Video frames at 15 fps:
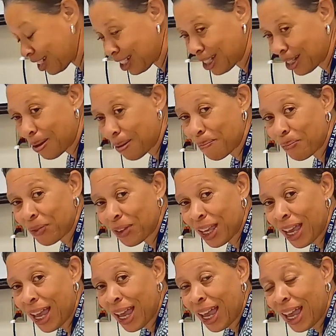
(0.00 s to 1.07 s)
Awesome.
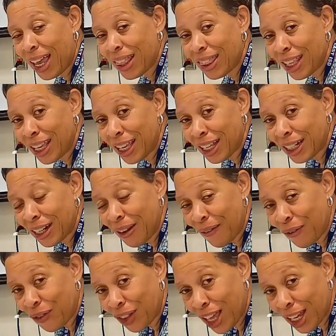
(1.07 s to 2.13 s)
And
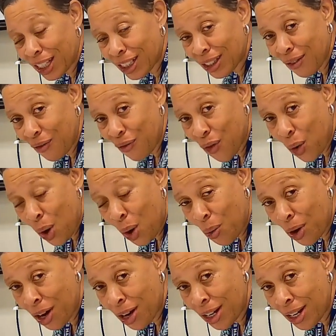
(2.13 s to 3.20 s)
then flex
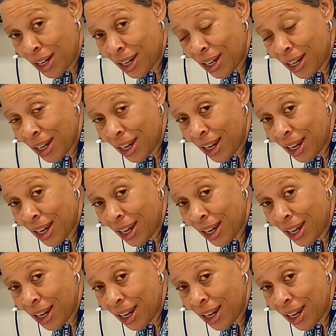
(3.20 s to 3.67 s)
forward